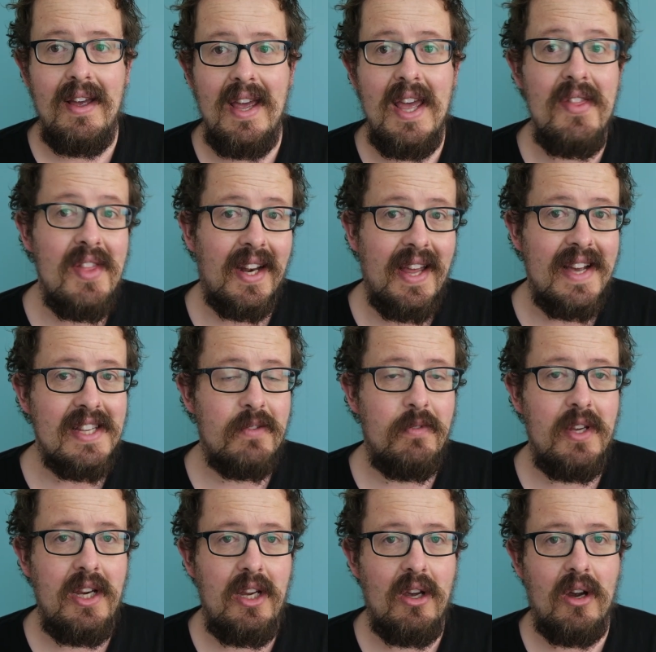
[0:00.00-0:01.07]
In the last
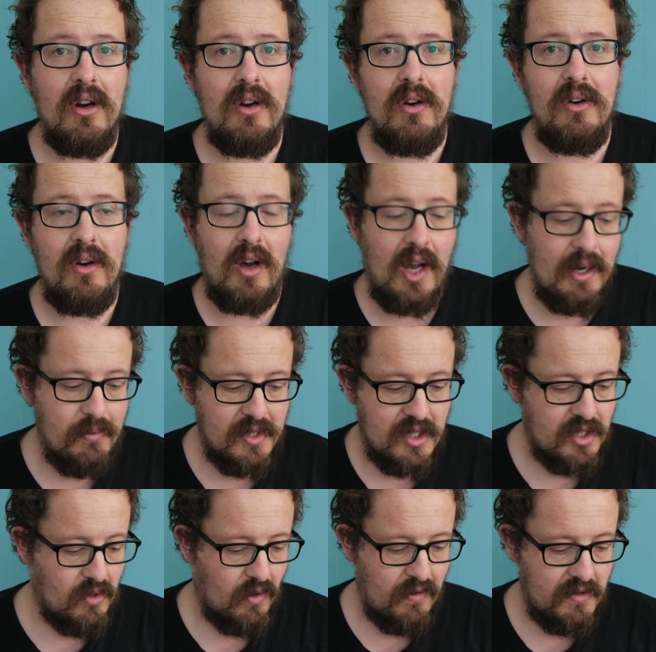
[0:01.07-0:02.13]
video, I was
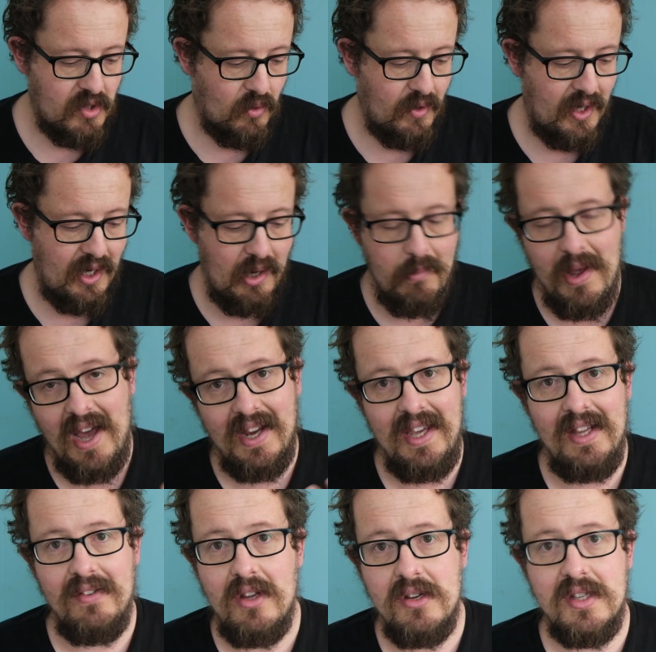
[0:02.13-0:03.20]
sort of talking about
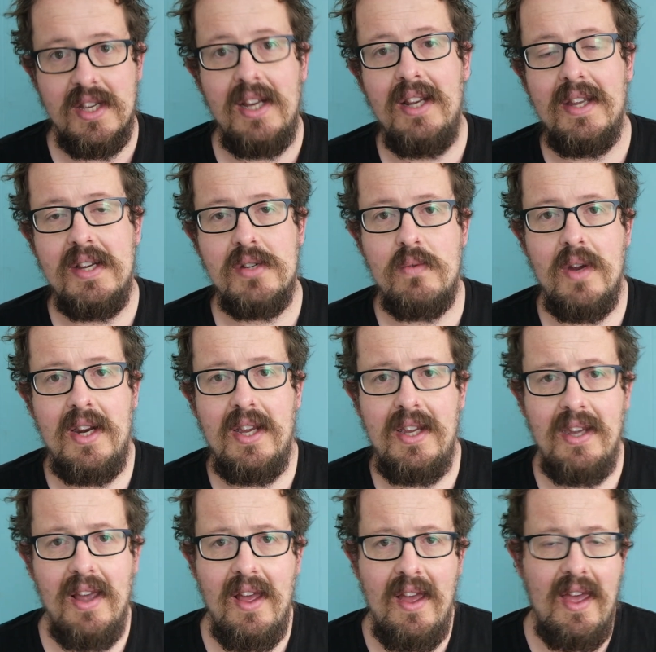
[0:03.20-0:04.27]
getting those seedlings ready,
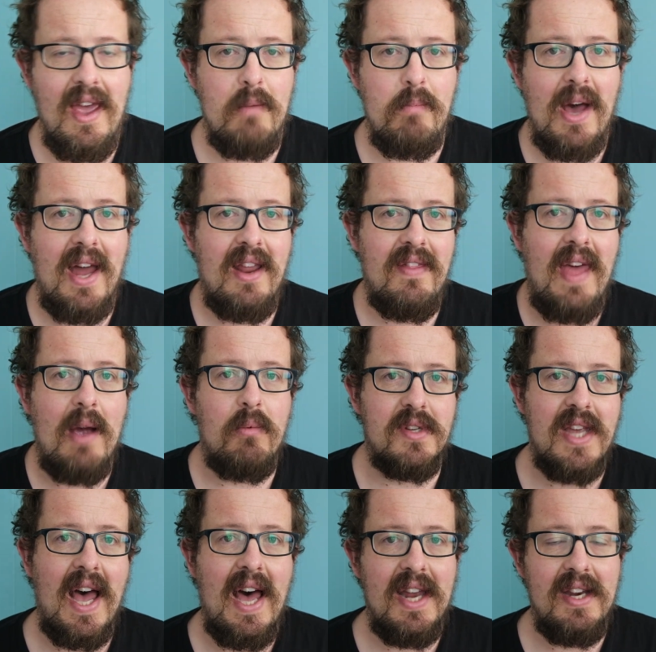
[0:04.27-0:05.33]
and part of that was
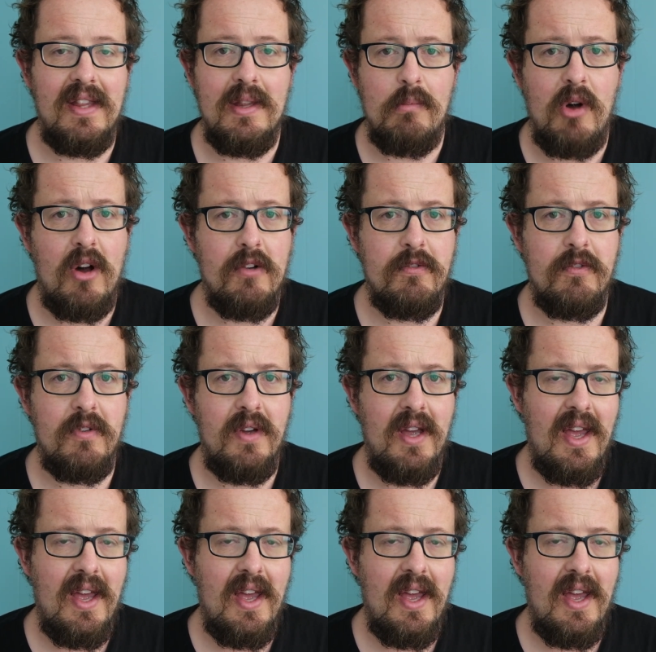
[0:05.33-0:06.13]
hardening them off.